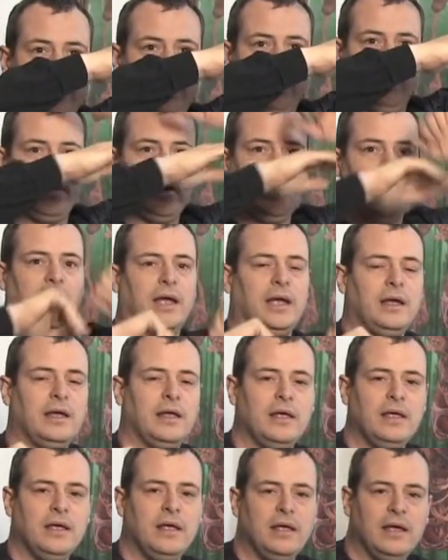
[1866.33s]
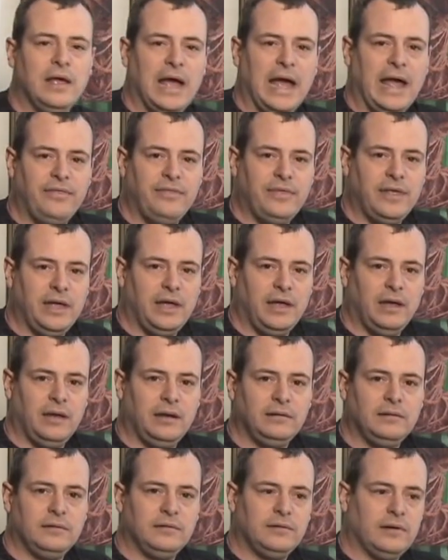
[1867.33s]
Okay, and
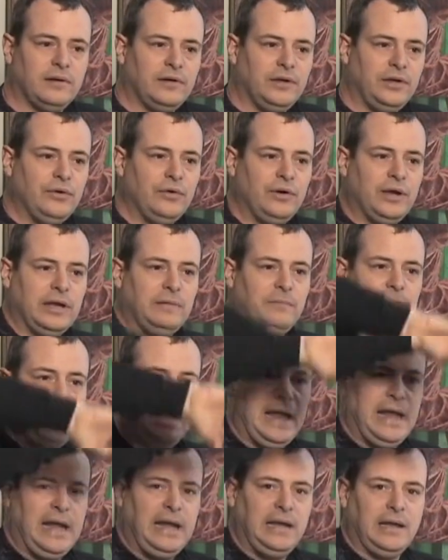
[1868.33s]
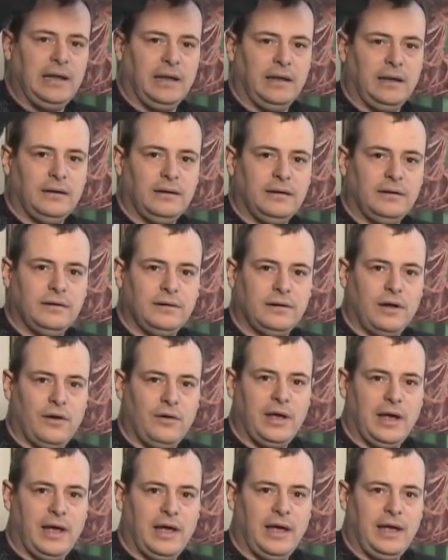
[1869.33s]
then you can paint it.
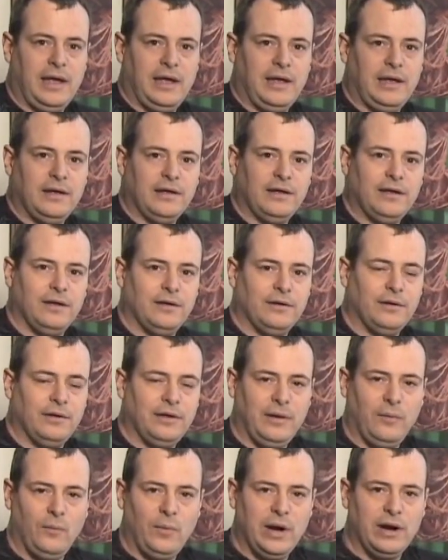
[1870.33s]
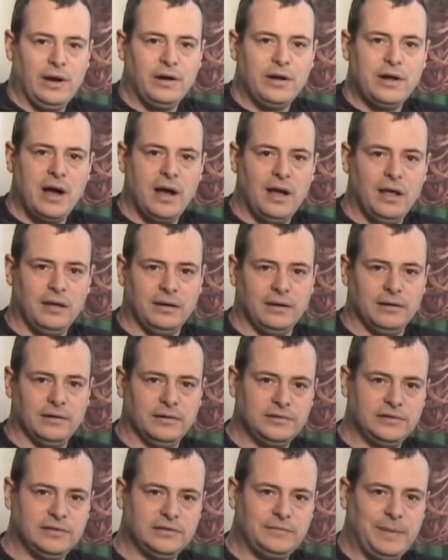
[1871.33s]
Okay, weird
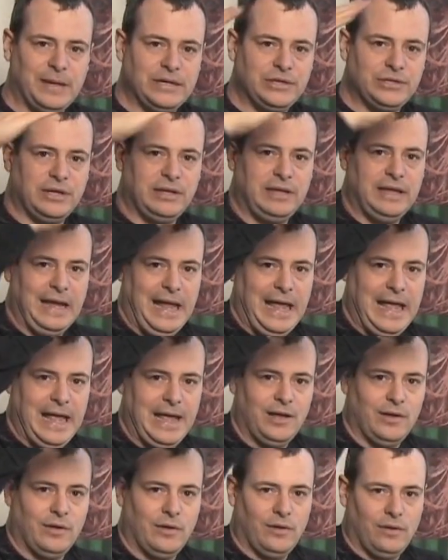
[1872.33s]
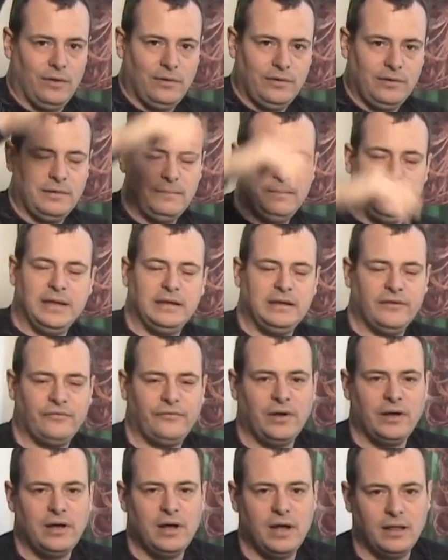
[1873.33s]
colors, especially the angle can be a
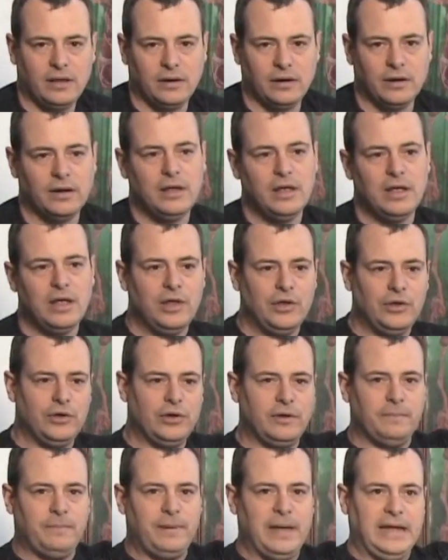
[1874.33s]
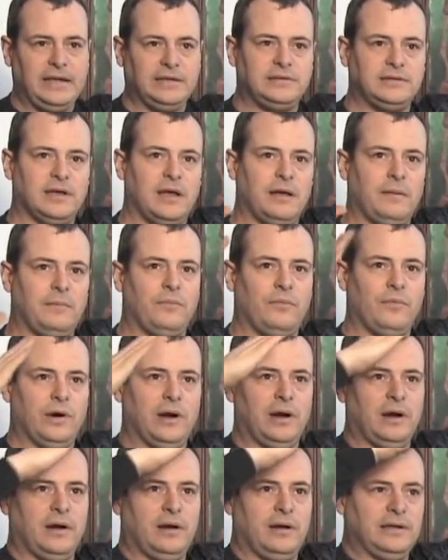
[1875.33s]
different color. You can paint some
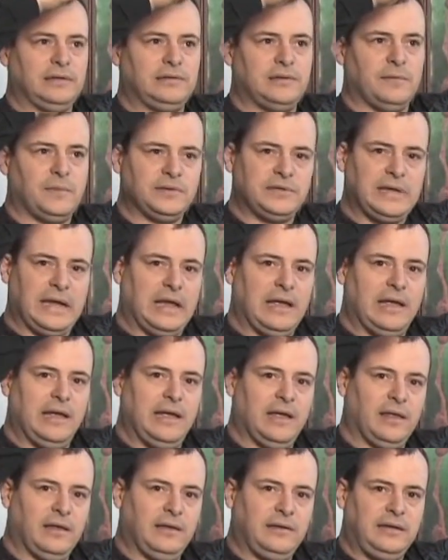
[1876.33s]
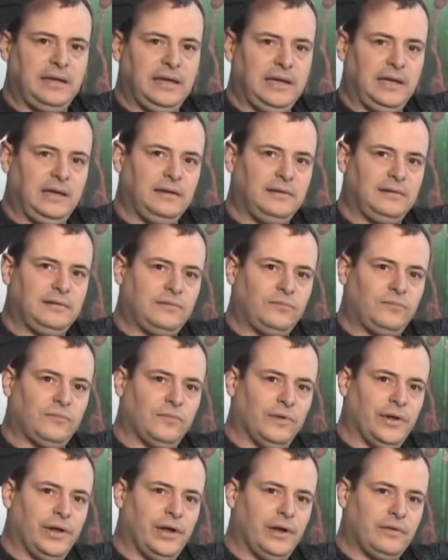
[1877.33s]
where it's almost like a guillotine
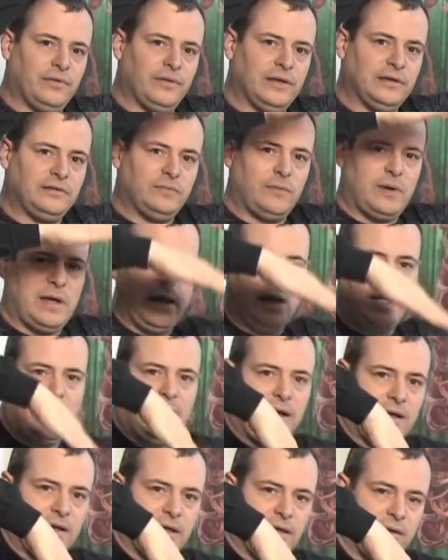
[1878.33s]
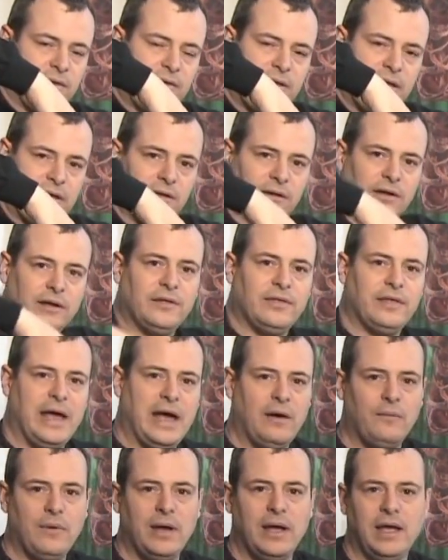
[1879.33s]
look this way, guillotine look
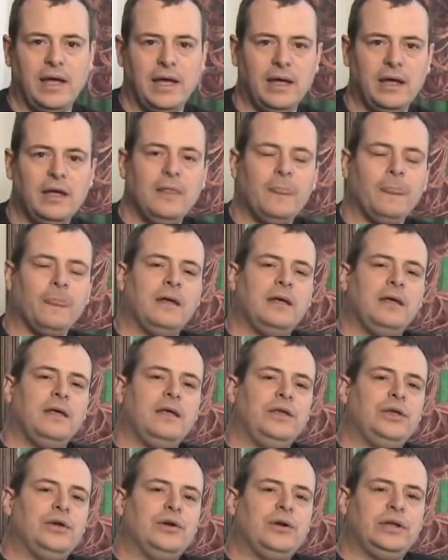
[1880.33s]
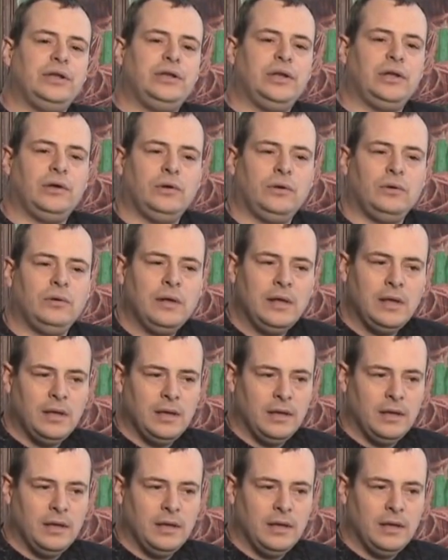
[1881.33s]
that way. You could do